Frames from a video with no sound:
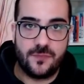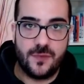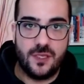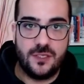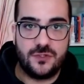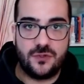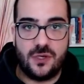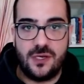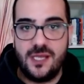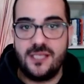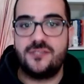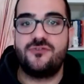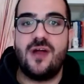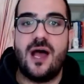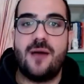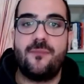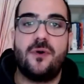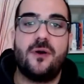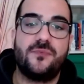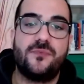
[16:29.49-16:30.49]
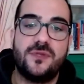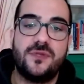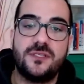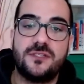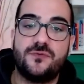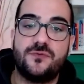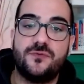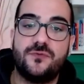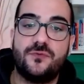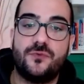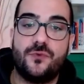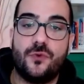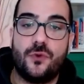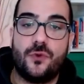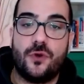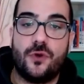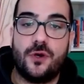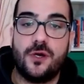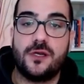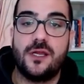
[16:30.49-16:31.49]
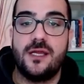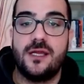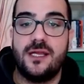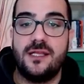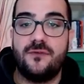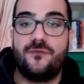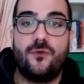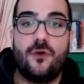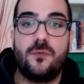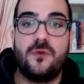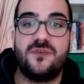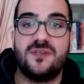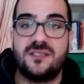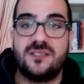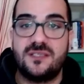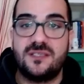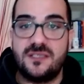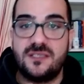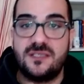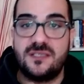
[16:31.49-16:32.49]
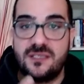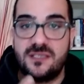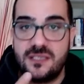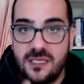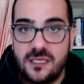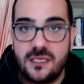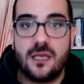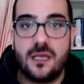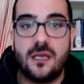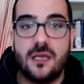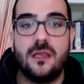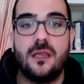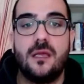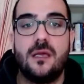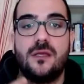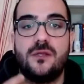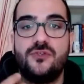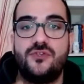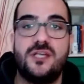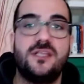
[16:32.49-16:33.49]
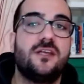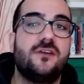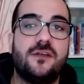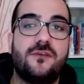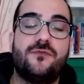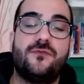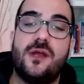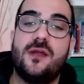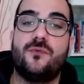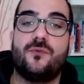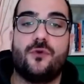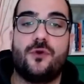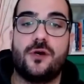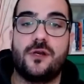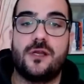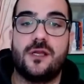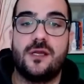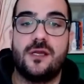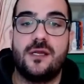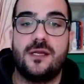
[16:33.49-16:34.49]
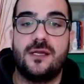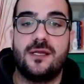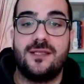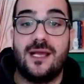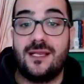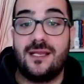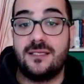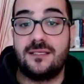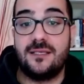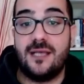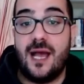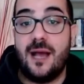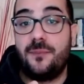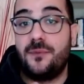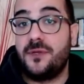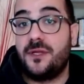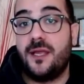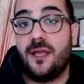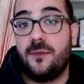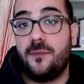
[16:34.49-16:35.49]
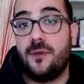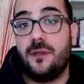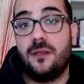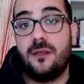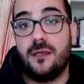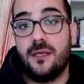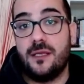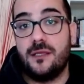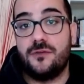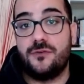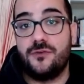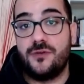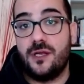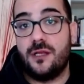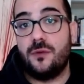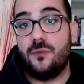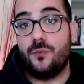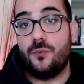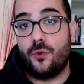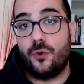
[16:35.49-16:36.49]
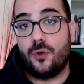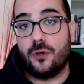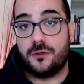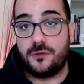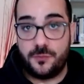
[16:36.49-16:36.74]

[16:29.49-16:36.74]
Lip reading: So let's wrap up this work in the form of a single generic framework that is applicable in real-world